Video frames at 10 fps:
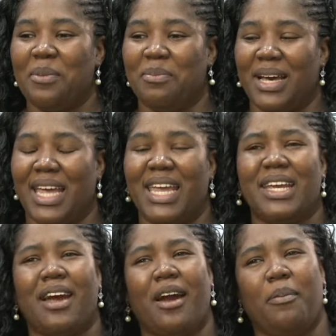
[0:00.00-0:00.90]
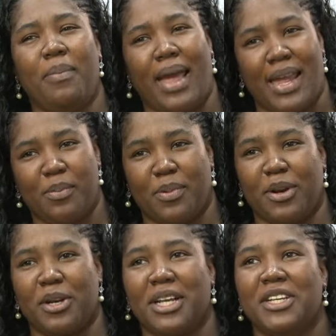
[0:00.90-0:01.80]
But in her
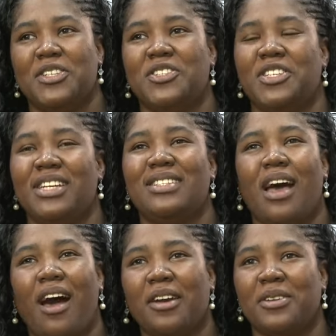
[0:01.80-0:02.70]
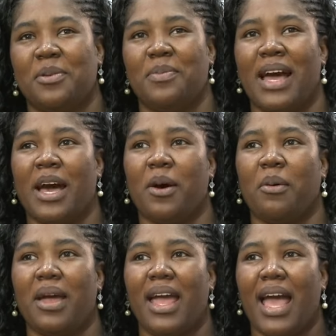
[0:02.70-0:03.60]
paper, she talked
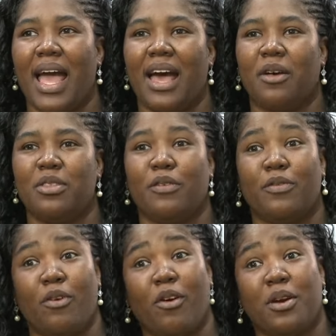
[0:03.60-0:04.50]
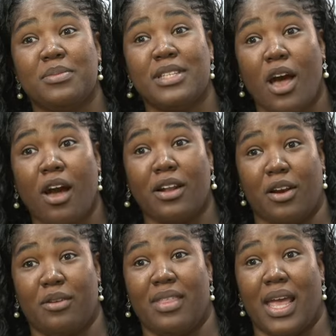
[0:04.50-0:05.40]
about how the forum taught
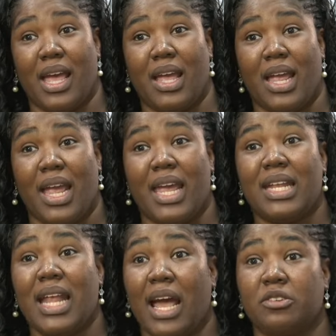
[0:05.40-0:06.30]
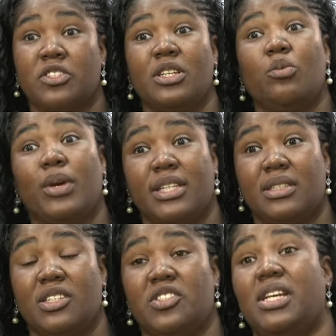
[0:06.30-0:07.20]
her that, and how she
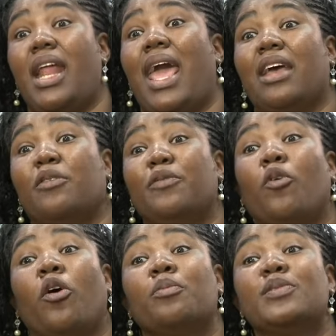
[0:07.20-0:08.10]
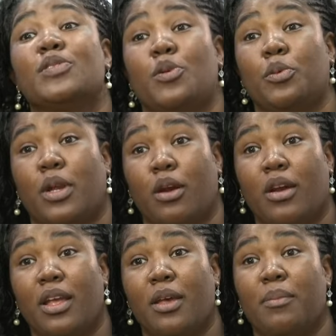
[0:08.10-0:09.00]
wished that she'd had a forum sooner,
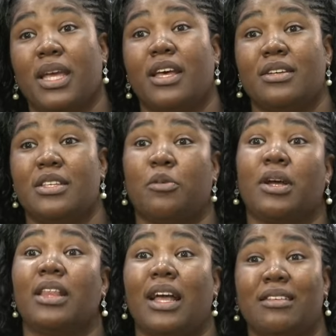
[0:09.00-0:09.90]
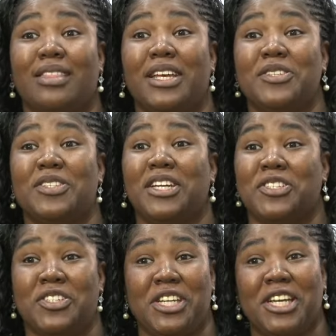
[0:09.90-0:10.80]
because there were a lot of things
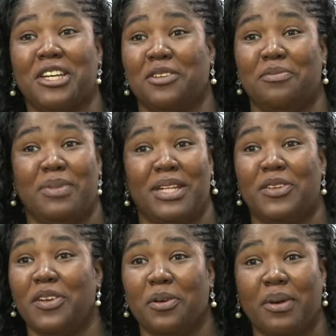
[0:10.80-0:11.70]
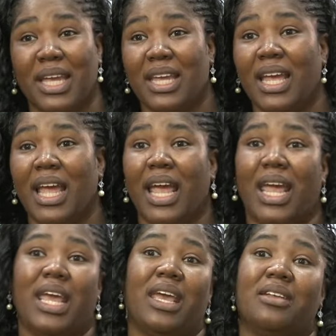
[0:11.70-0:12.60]
that she could have been doing,
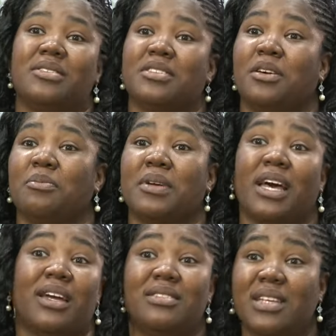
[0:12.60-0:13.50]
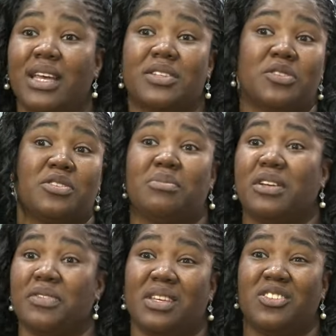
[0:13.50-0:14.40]
and some contests or some
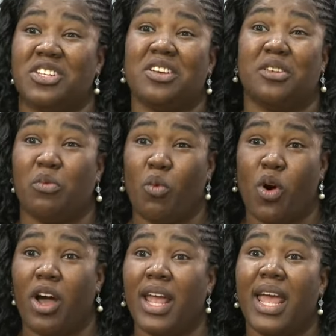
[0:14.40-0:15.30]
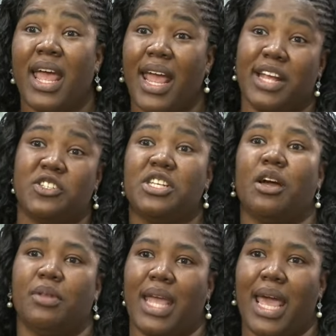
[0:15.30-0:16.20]
different things she could have won had
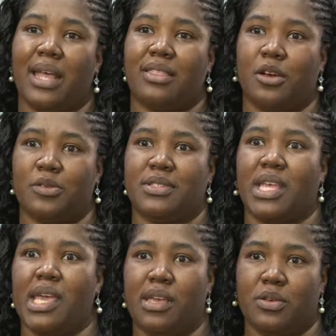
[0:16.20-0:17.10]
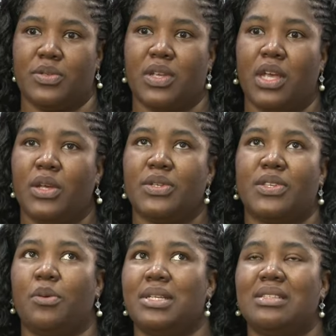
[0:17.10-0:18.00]
she only had those skills.
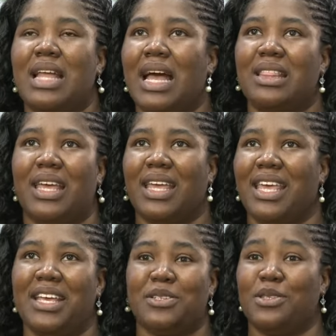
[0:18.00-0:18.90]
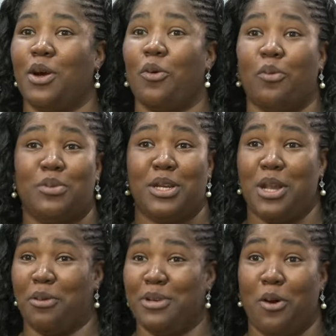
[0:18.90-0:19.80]
So it's not that kids don't
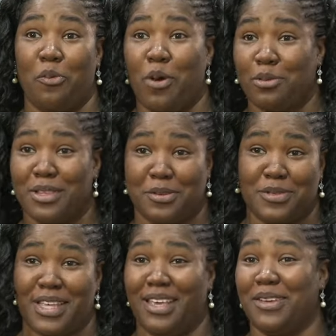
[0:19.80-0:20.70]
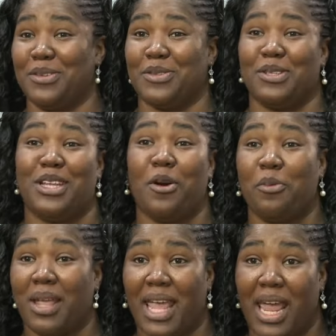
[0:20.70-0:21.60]
want those skills or
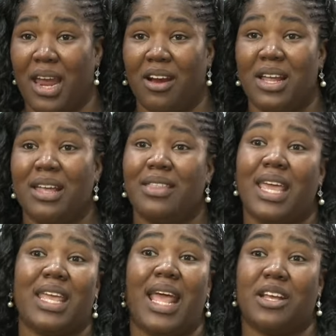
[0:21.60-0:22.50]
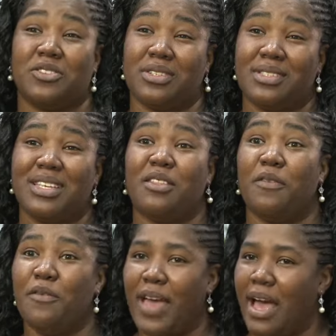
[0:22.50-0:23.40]
don't care. They can actually see
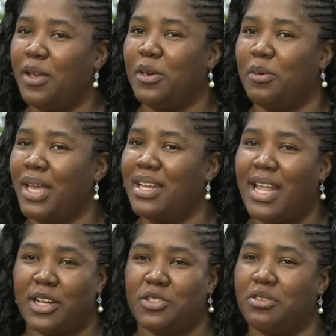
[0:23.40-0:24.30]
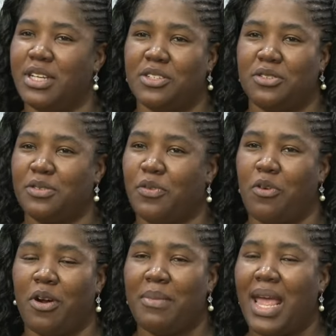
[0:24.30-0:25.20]
the value in National Issues
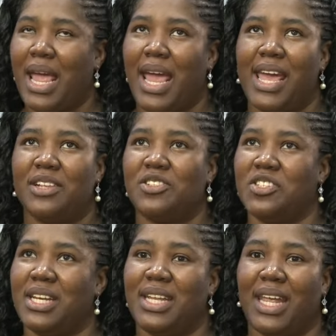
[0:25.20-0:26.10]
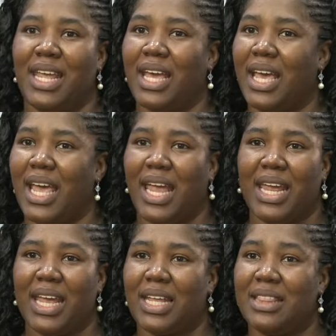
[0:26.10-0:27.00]
Forum, and she did,
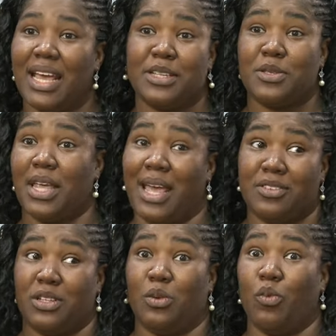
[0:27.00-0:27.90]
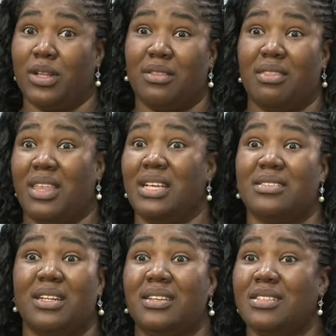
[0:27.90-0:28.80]
and that's actually one of the
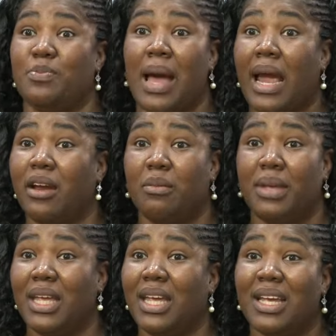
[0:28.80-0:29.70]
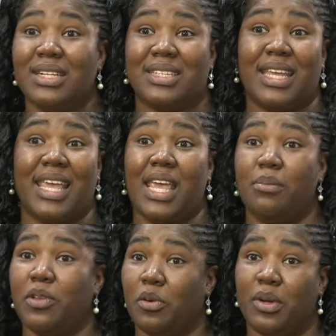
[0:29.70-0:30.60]
things that inspired me to
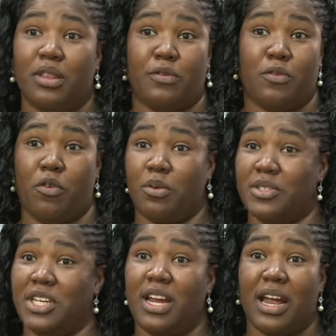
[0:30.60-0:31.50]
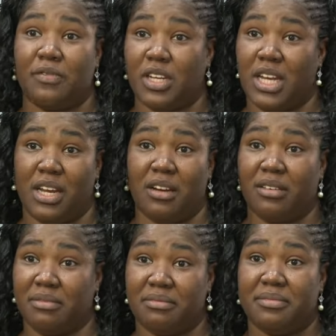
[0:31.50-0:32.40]
keep doing the forums year after year.